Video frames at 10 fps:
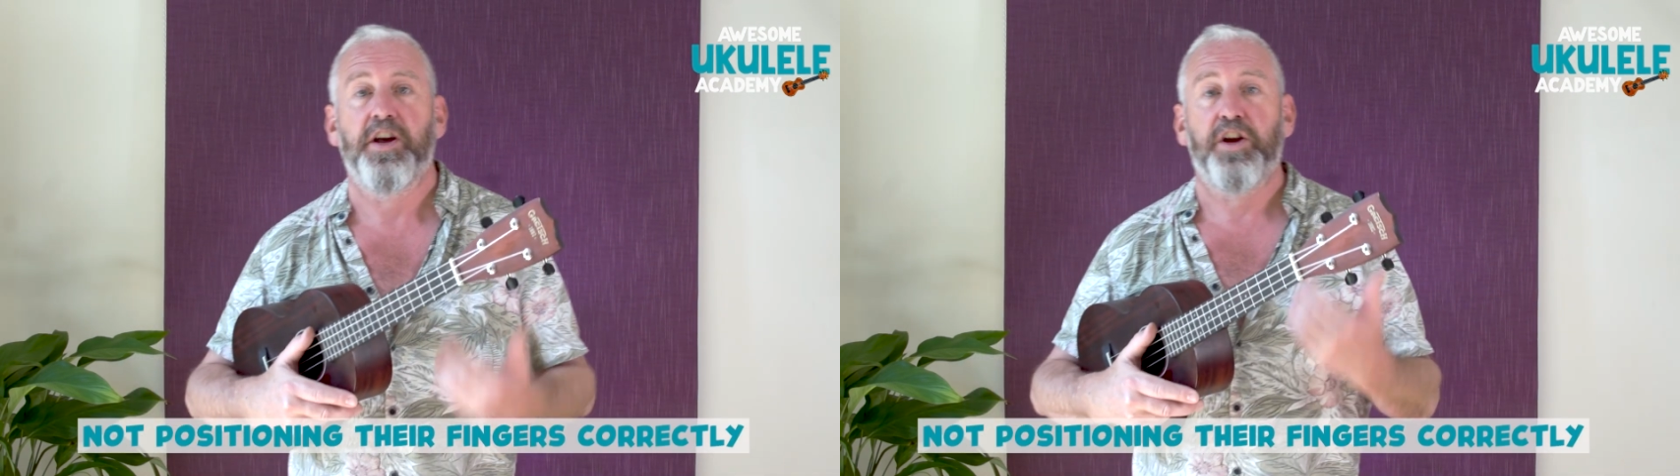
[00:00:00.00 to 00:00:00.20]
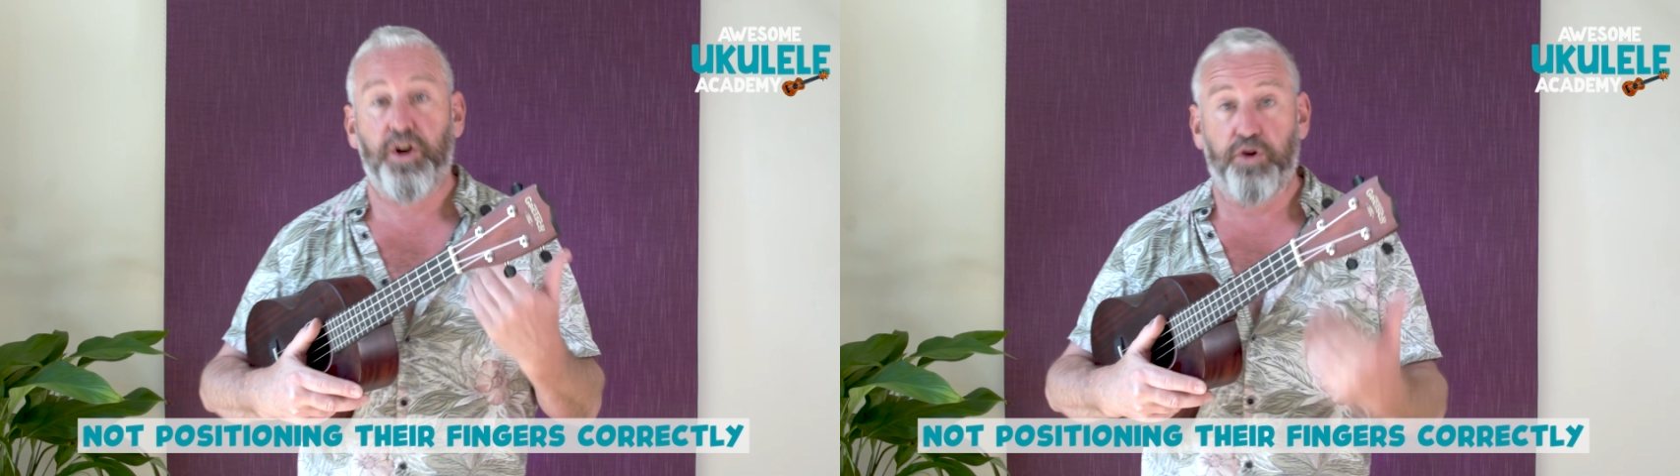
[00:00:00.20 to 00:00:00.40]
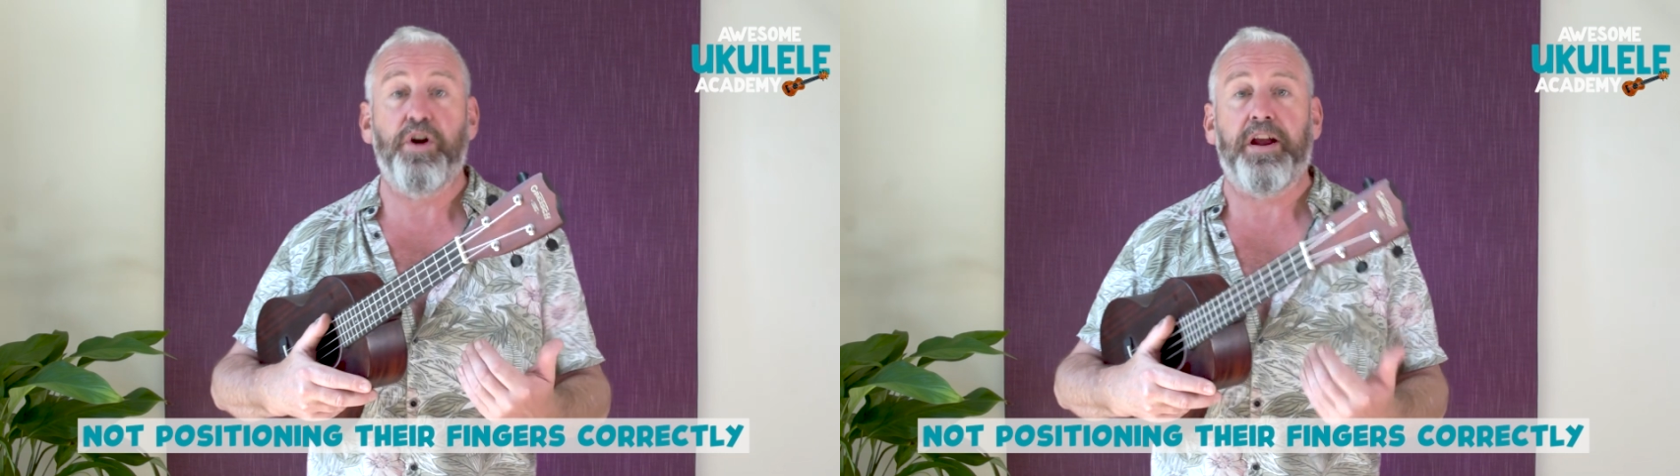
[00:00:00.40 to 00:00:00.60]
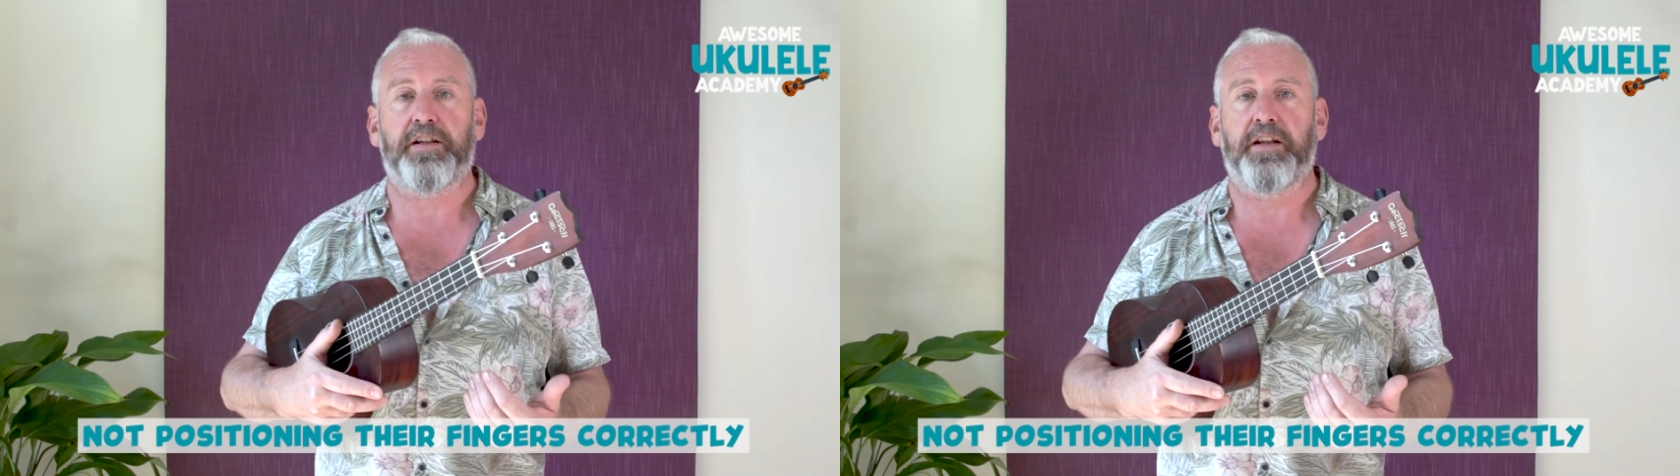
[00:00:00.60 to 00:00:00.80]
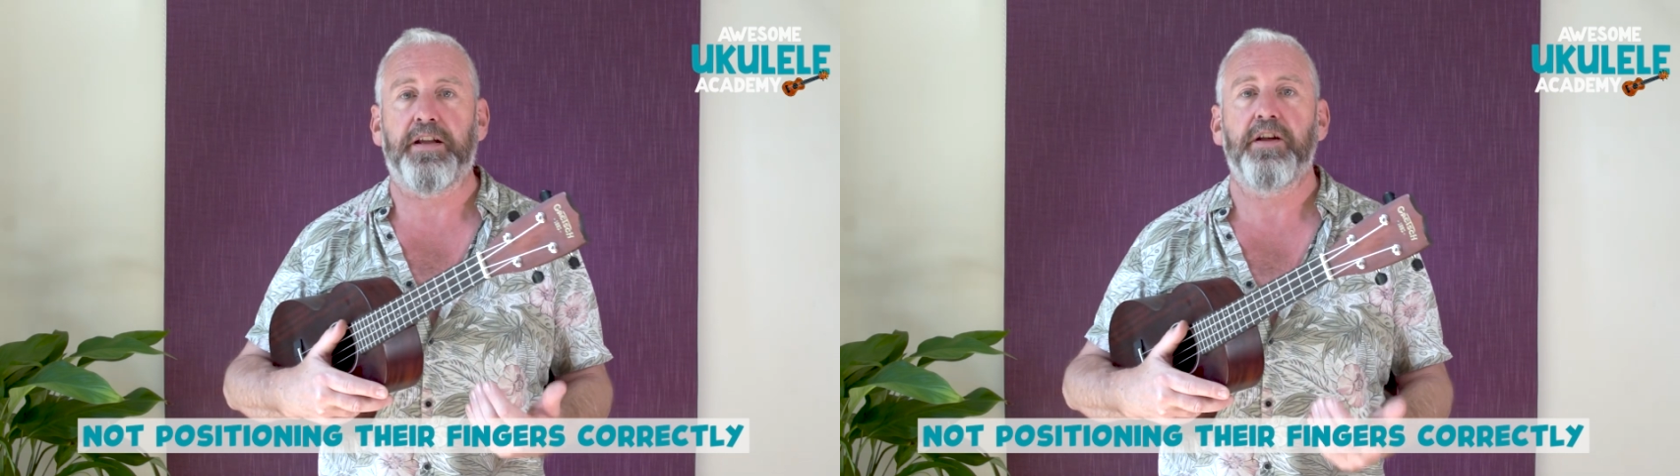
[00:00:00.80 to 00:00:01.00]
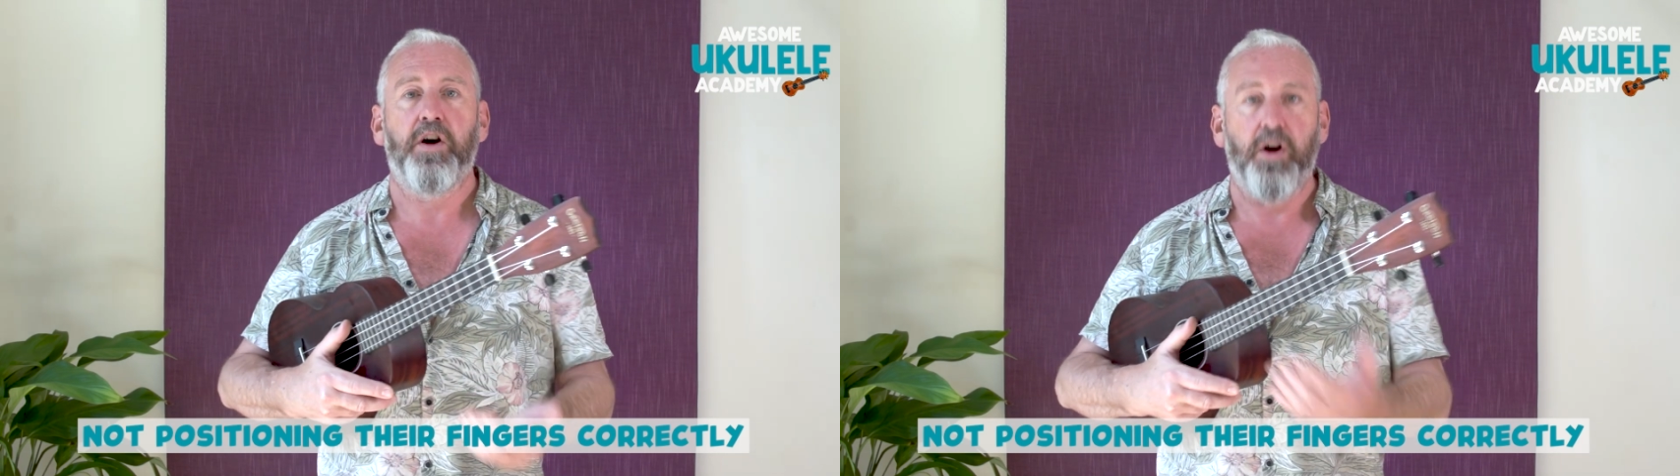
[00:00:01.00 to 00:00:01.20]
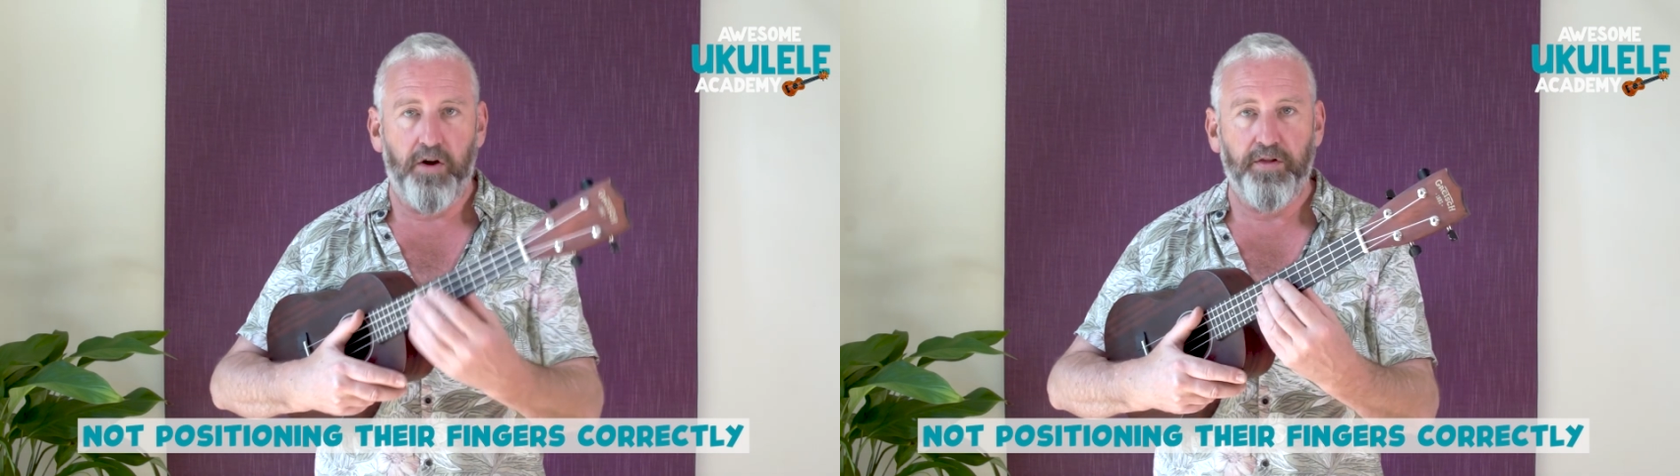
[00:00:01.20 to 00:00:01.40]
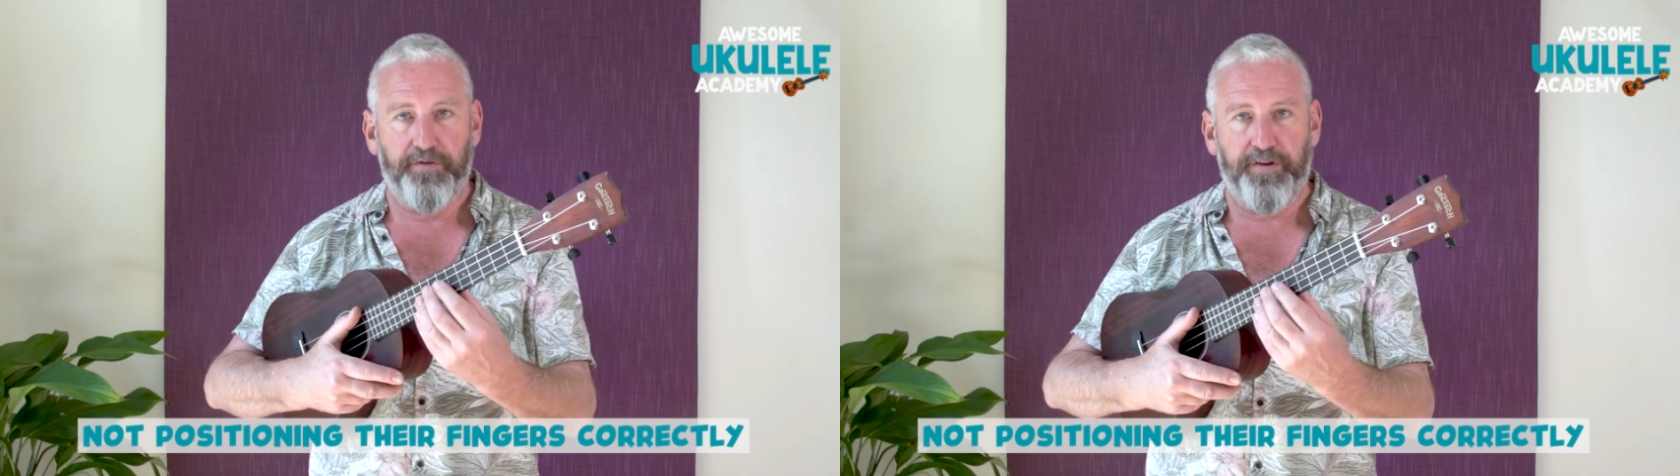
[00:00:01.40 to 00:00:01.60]
correctly
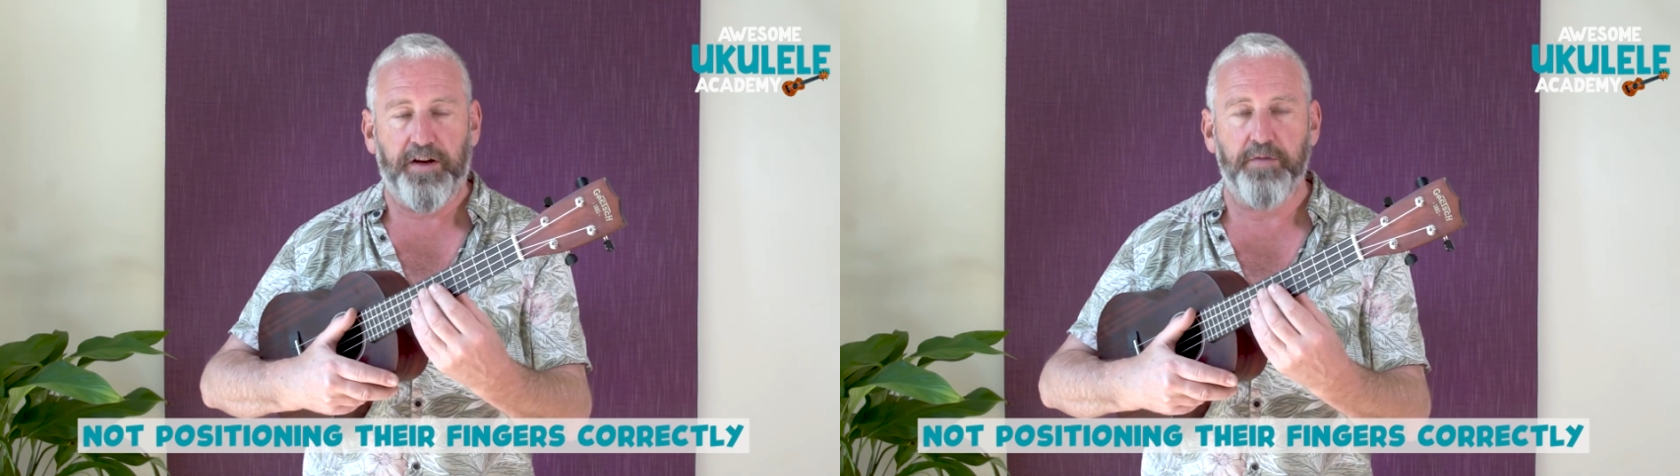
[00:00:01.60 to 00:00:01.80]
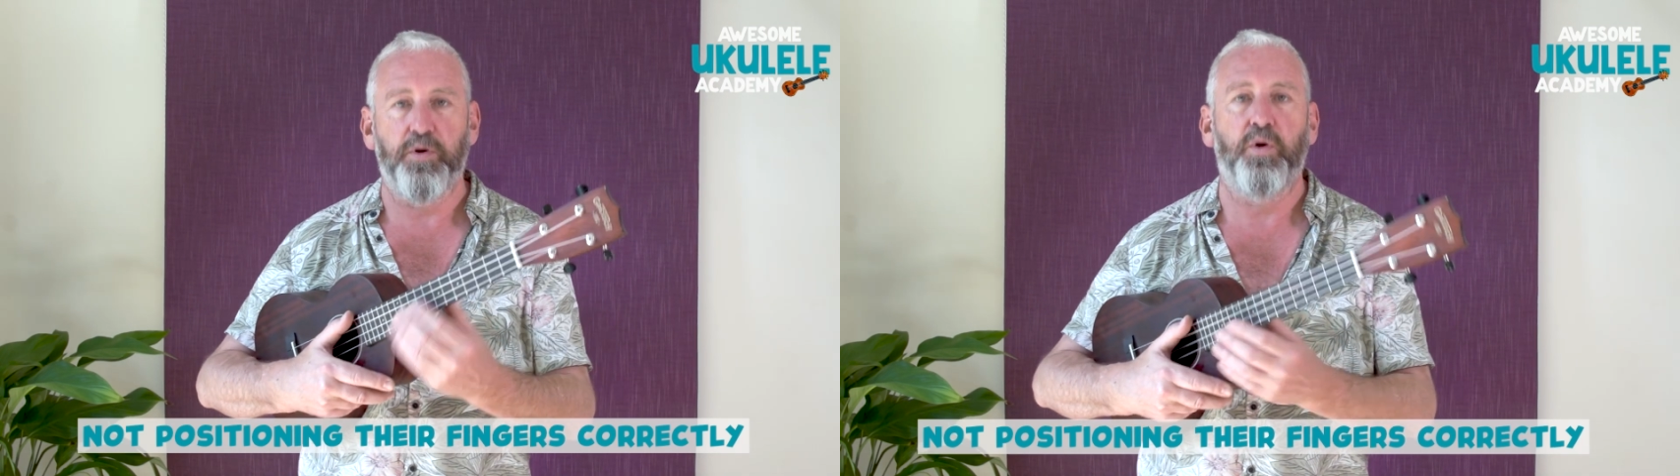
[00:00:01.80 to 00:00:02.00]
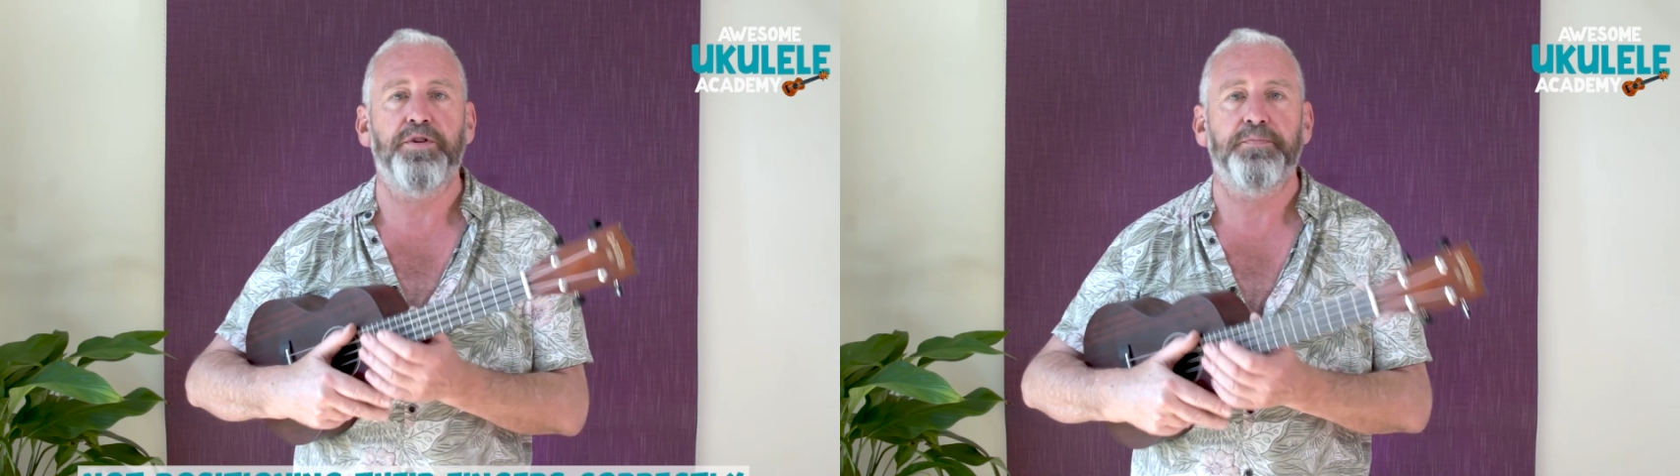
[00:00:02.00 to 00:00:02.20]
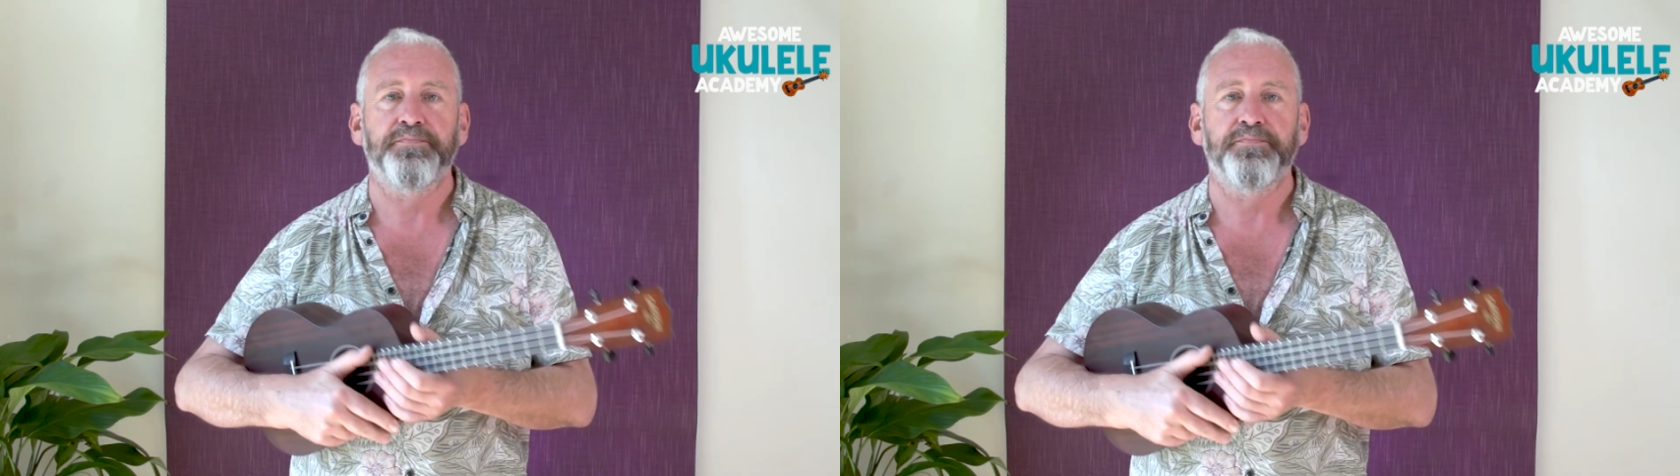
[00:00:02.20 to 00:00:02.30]
on the fingerboard.